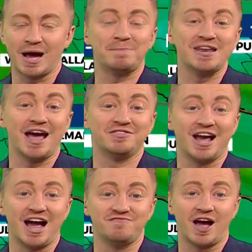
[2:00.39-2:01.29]
up and down the
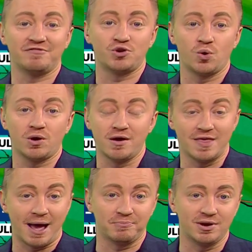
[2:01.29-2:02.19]
I-5 corridor. And
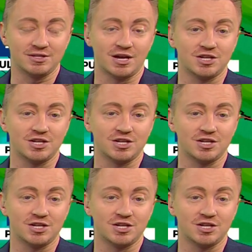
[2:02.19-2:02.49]
that brings